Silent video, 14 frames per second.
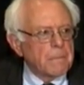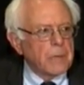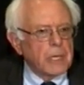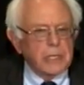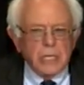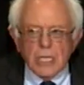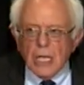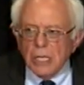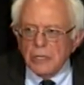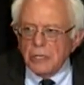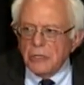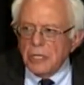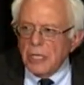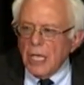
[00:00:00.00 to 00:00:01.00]
but at the
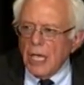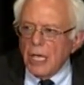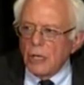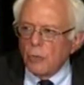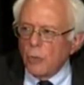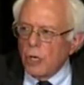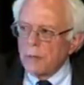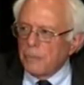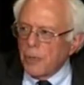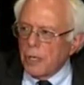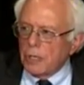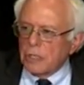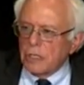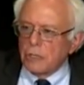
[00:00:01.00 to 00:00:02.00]
end of the day, one
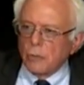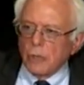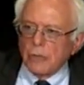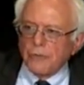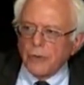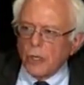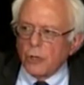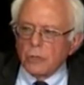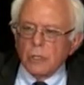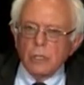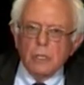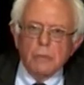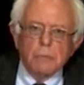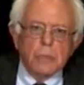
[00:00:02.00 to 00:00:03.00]
person, one vote,
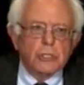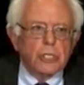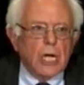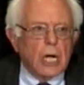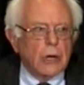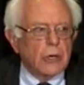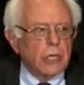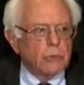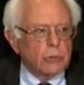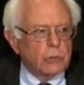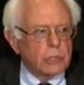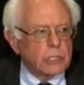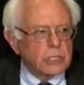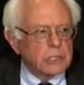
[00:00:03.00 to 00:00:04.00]
majority
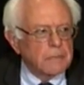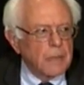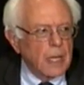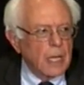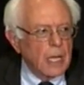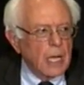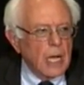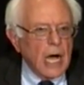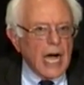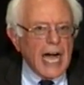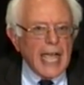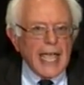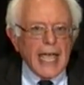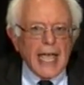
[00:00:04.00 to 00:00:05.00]
rules.
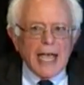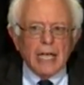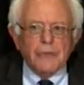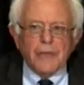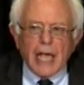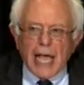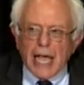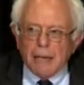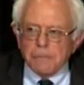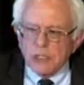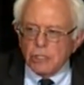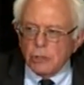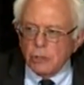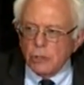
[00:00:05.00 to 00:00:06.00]
I have
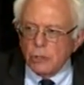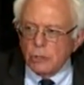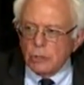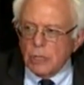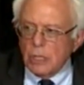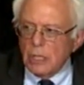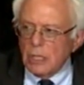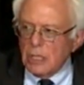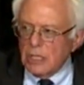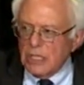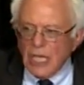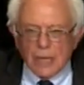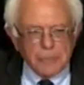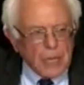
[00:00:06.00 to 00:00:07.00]
absolute
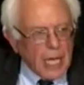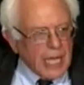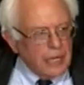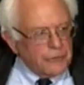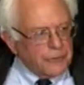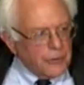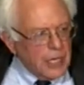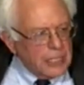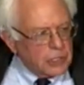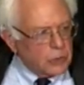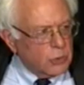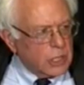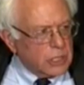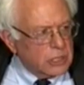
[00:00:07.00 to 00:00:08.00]
contempt. I have
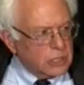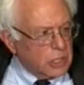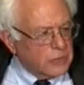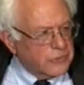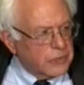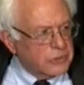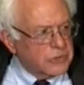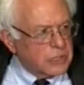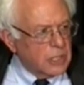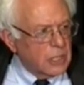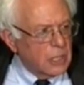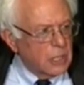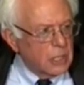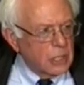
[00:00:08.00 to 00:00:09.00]
friends who are conservatives,
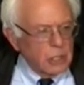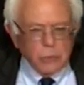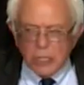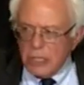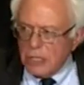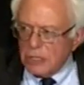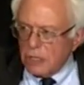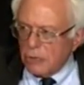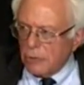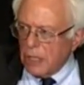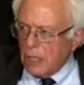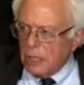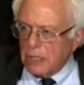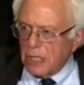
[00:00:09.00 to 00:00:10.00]
and we
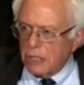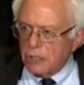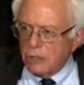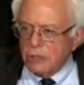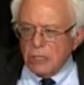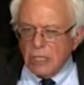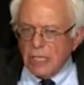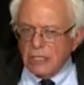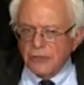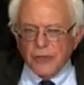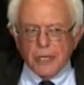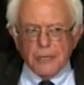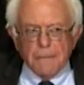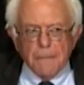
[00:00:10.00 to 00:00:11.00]
disagree on the issues, and that's
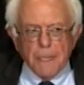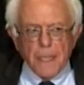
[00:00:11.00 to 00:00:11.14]
fine.